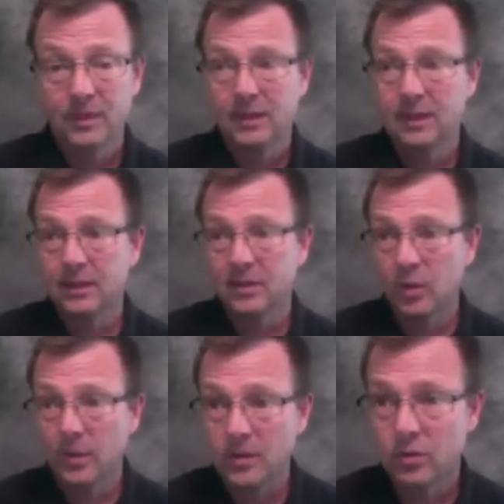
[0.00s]
You just
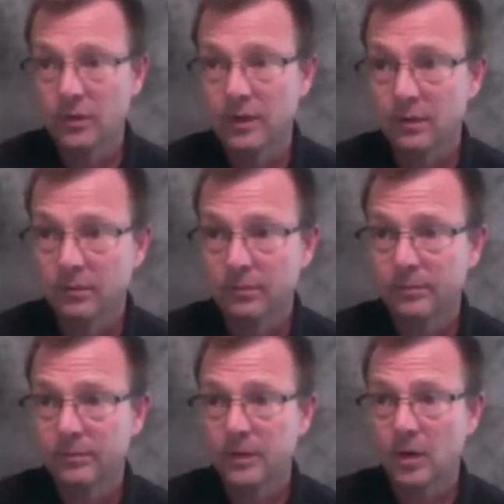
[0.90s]
want to make sure that your
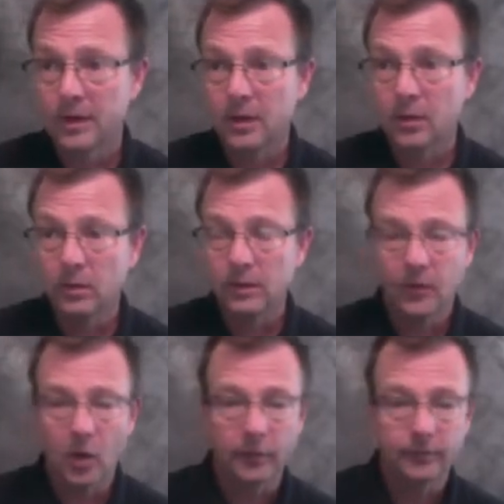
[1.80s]
audio is
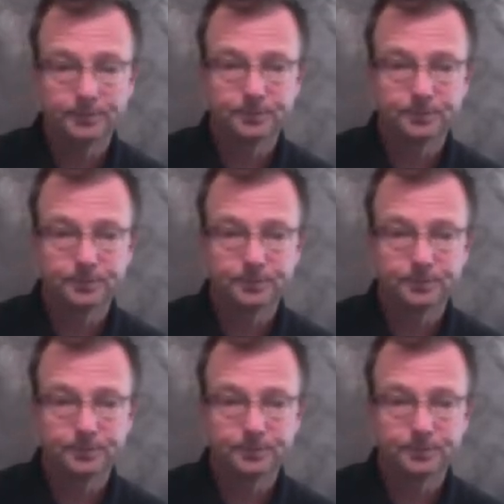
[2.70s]
off.